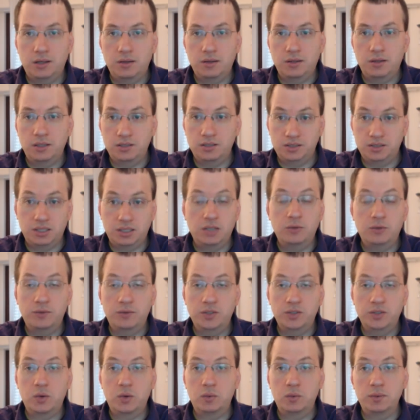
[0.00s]
the State of
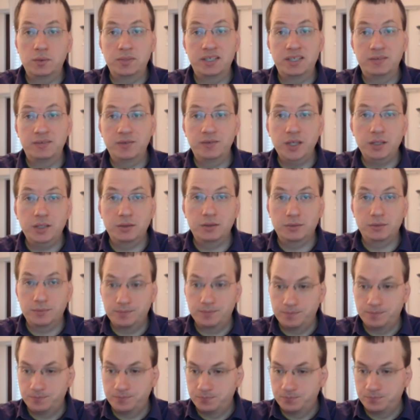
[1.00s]
Israel will be defeated.
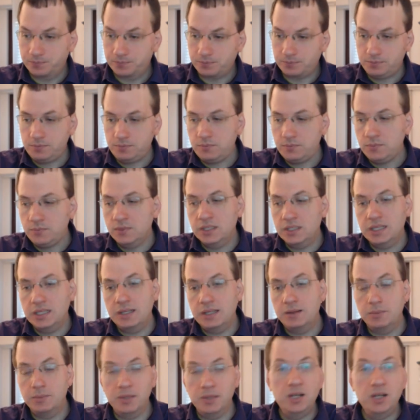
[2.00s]

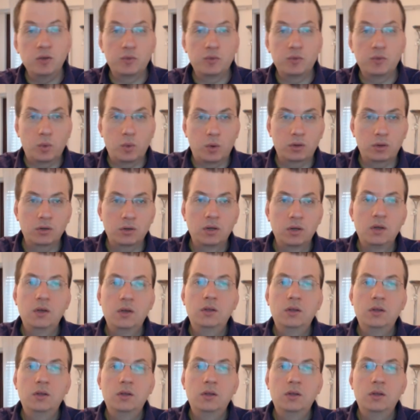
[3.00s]
In the middle of the war,